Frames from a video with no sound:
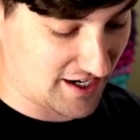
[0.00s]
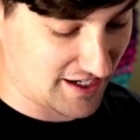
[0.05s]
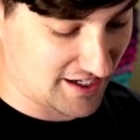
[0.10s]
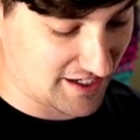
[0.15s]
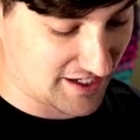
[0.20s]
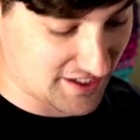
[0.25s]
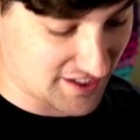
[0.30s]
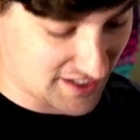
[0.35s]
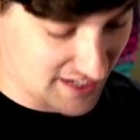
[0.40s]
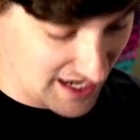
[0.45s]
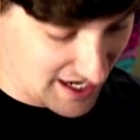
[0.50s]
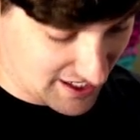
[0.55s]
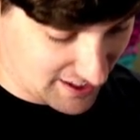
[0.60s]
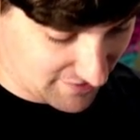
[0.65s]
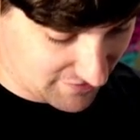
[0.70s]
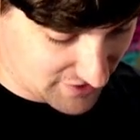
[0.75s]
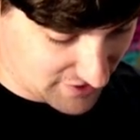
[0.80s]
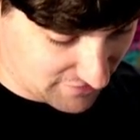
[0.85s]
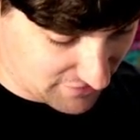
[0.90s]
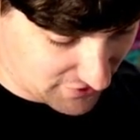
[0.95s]
It is kind
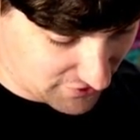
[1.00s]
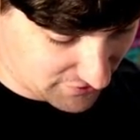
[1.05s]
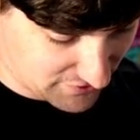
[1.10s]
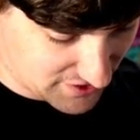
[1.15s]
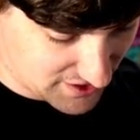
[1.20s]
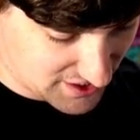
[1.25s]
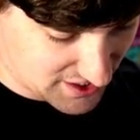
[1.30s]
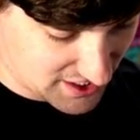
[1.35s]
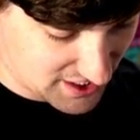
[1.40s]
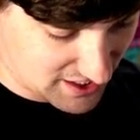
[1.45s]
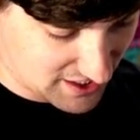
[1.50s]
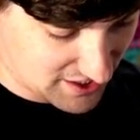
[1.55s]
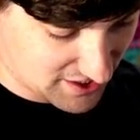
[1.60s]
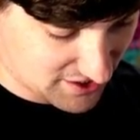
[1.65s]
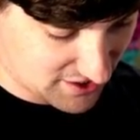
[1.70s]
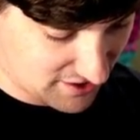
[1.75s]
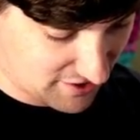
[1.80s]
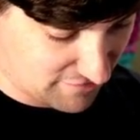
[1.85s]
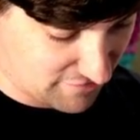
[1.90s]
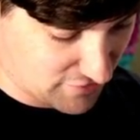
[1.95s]
of difficult to see
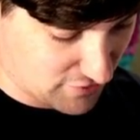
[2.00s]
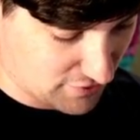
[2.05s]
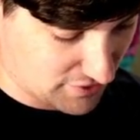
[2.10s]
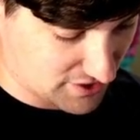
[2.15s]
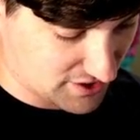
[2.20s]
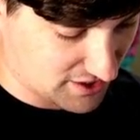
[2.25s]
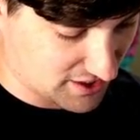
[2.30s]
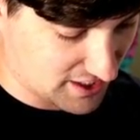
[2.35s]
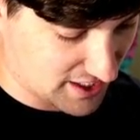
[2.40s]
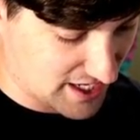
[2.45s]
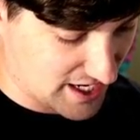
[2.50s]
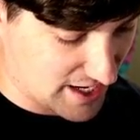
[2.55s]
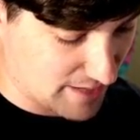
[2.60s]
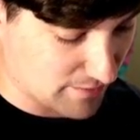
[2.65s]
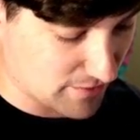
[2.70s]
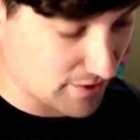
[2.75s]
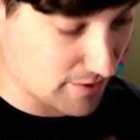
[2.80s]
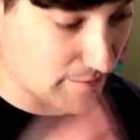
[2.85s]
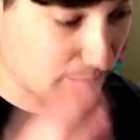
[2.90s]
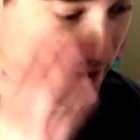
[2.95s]
because of the focus of the
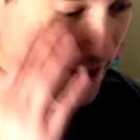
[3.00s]
camera,